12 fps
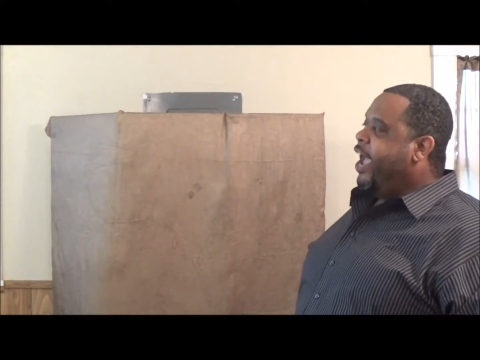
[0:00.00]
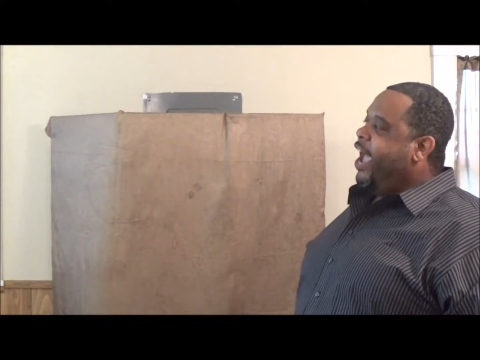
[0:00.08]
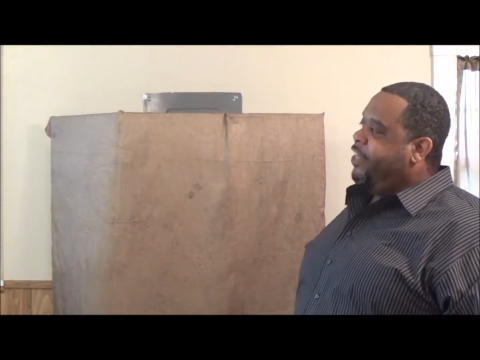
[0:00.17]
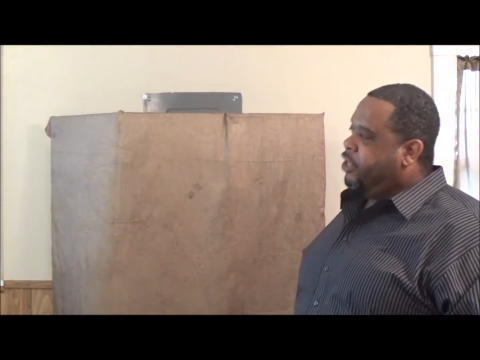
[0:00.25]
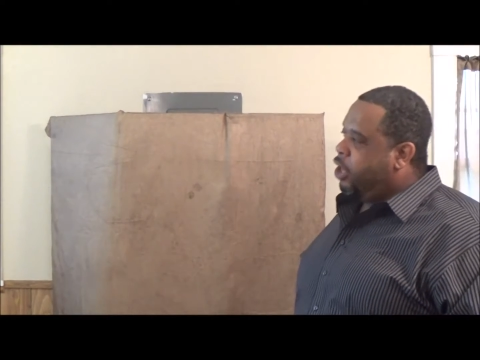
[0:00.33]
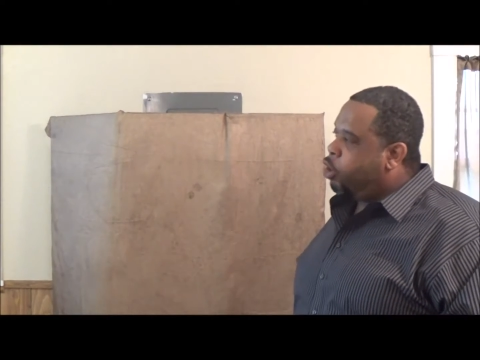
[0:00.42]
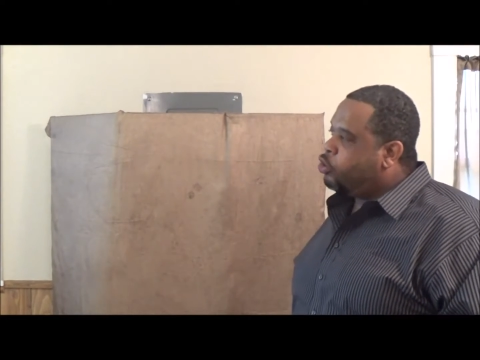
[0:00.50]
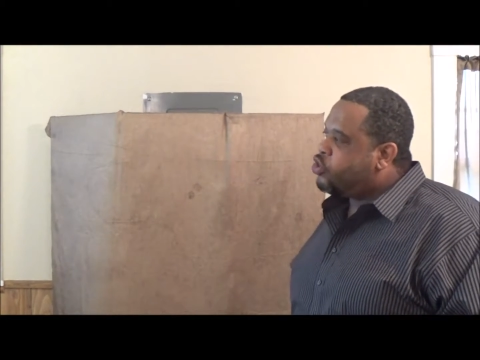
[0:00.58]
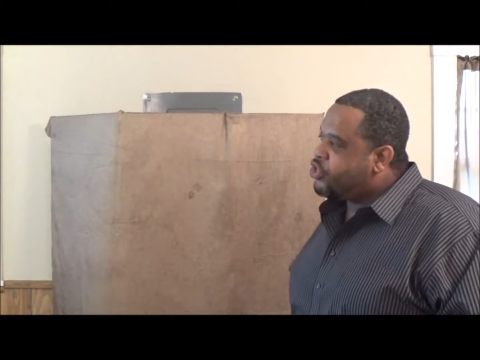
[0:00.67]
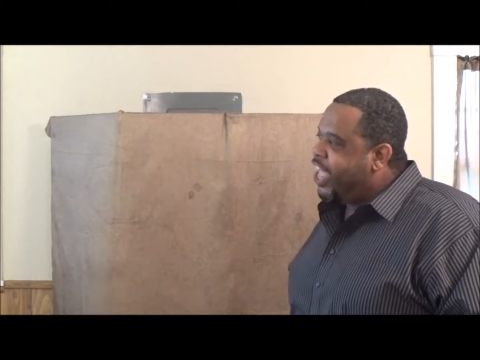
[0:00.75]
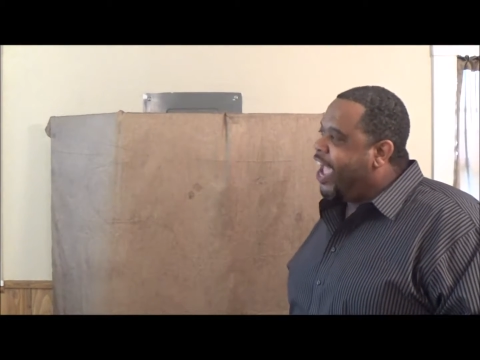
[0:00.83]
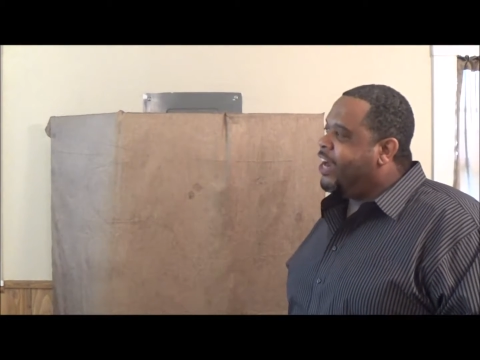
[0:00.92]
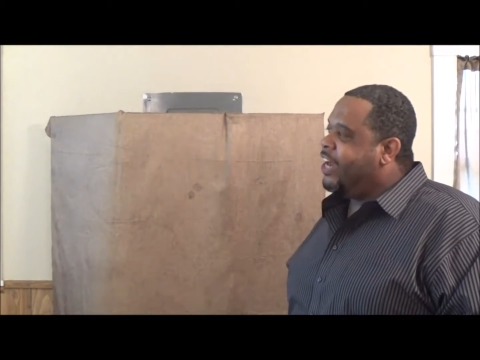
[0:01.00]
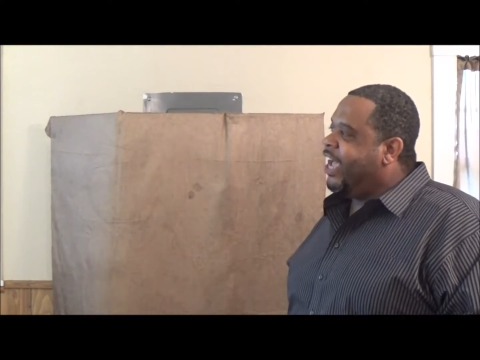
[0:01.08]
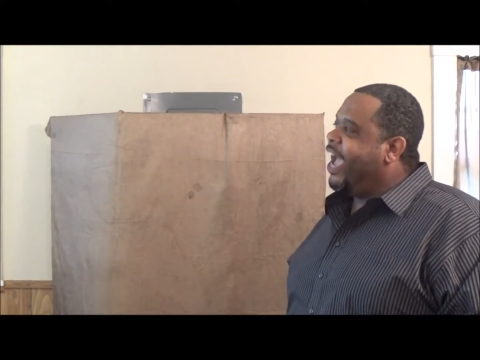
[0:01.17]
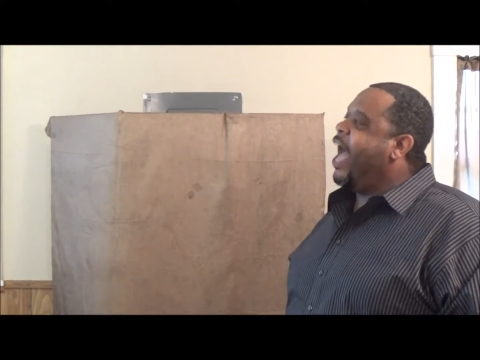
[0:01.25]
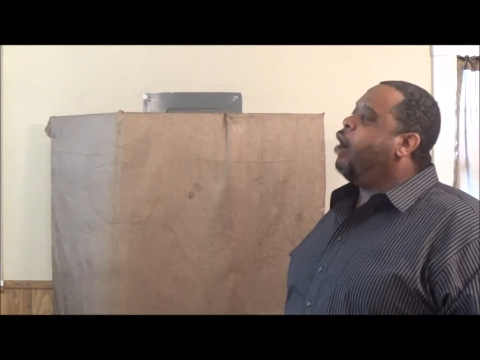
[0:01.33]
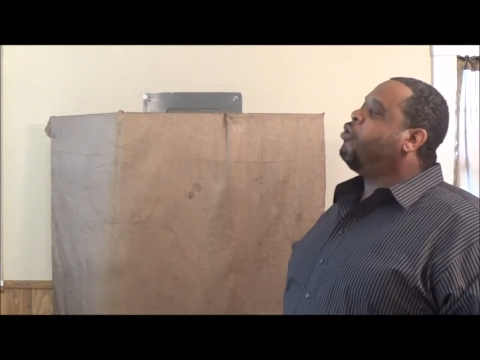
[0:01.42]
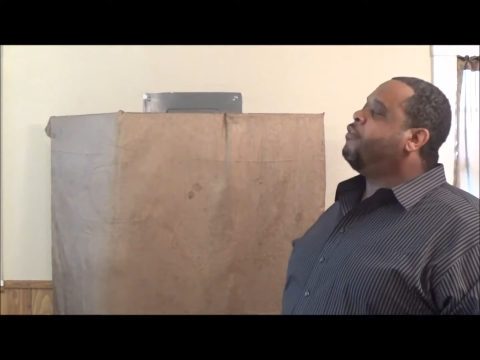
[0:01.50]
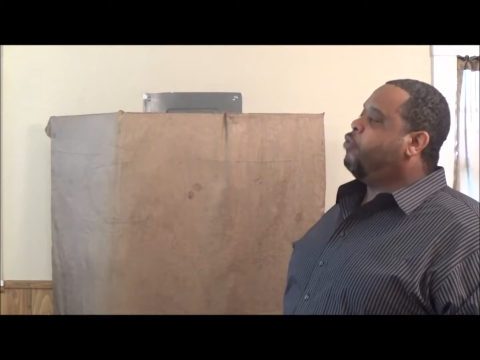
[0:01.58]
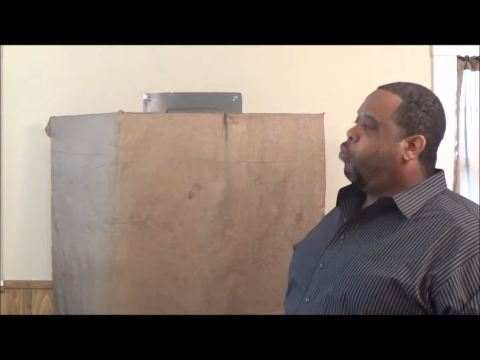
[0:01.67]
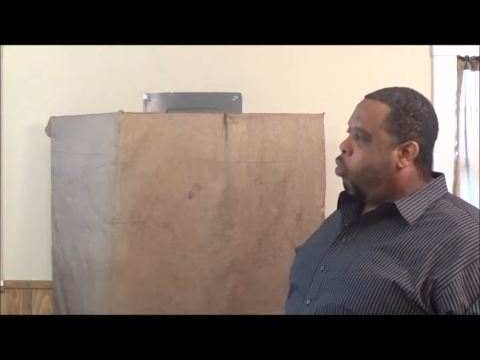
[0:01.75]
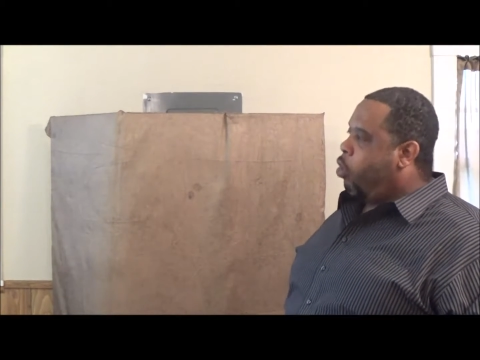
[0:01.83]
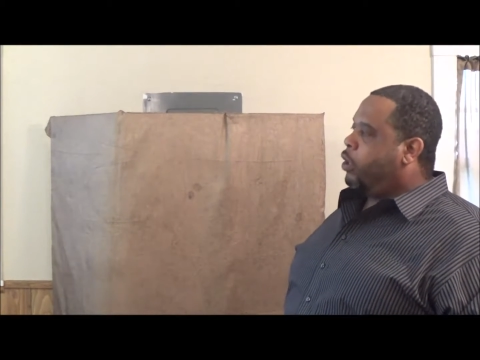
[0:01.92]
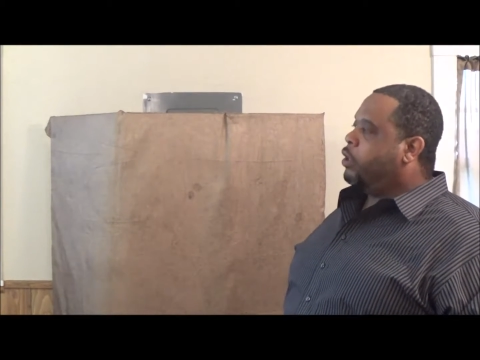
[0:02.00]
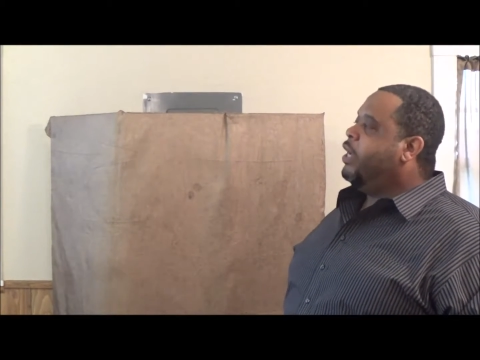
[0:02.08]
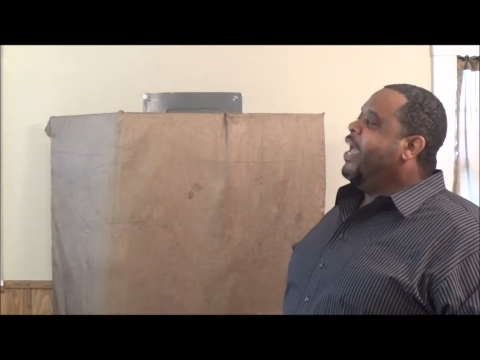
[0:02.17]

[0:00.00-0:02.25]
and the earth standing out of the water